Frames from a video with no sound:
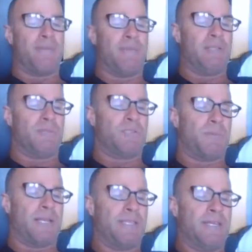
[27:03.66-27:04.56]
game, he looked
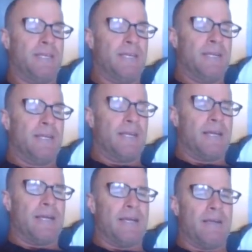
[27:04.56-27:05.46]
spent.
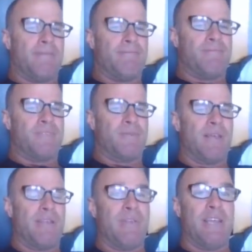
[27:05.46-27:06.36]
So
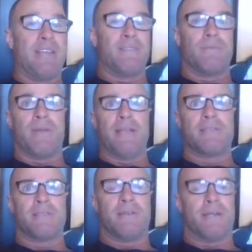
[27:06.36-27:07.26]
whether he gets a
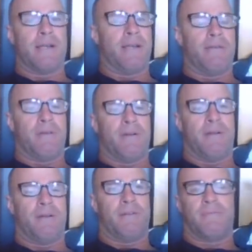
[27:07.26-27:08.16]
rest, I don't
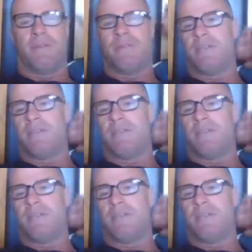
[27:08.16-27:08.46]
know. I